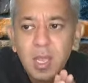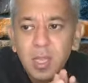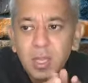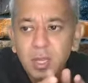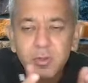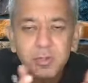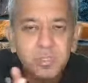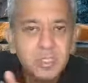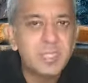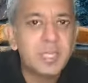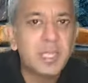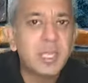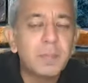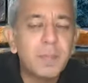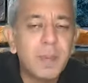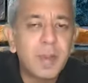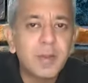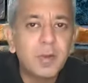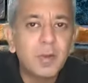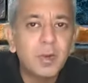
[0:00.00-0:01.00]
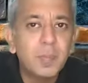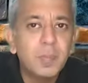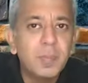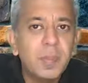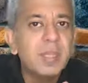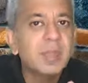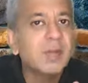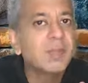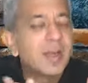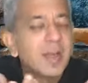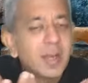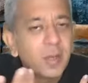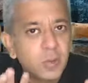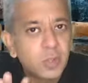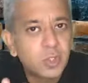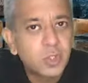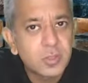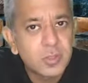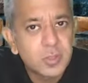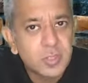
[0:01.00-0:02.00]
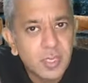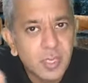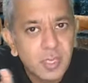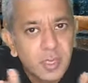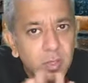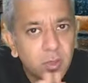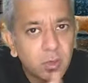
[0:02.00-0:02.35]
Now stake might not mean a valuation stake,